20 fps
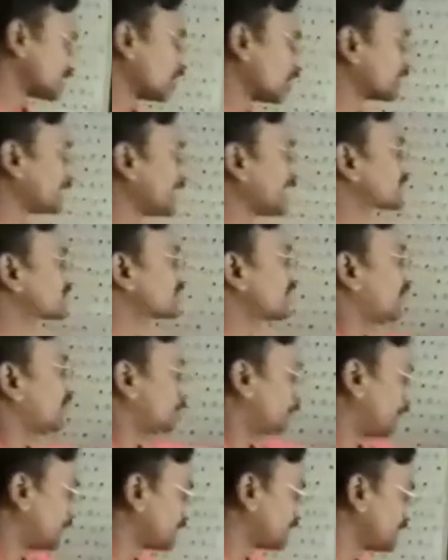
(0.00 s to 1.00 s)
our next
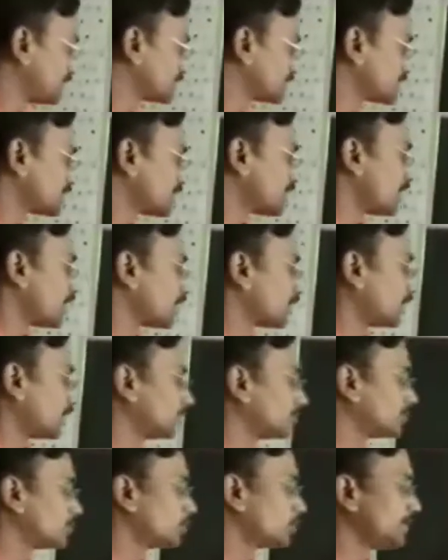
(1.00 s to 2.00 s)
element is
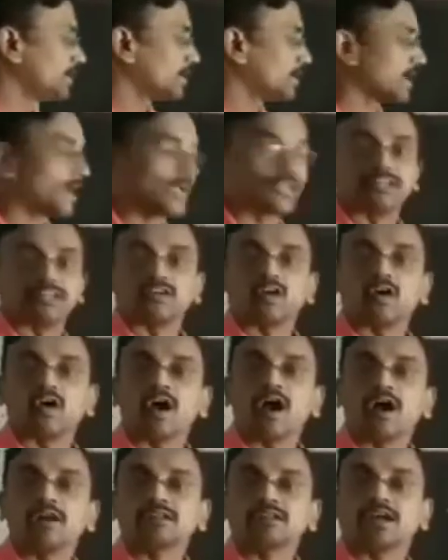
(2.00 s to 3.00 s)
concluding line
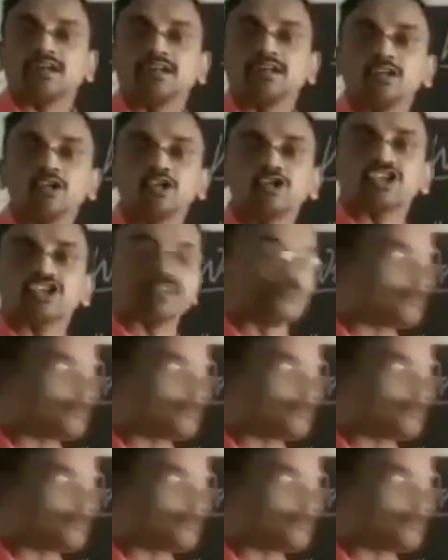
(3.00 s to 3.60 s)
or conclusion.